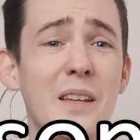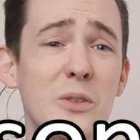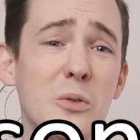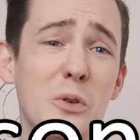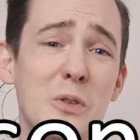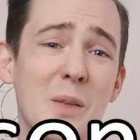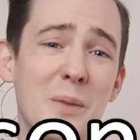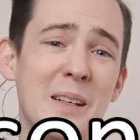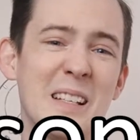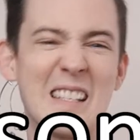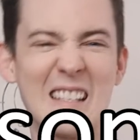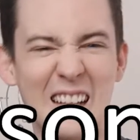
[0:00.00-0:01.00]
These all do
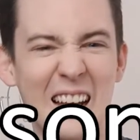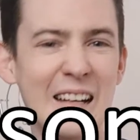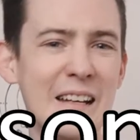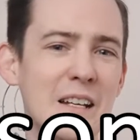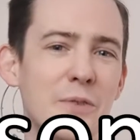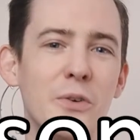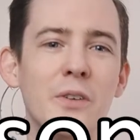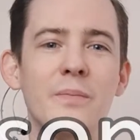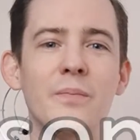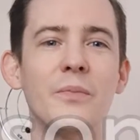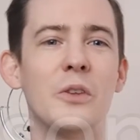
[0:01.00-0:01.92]
something slightly different.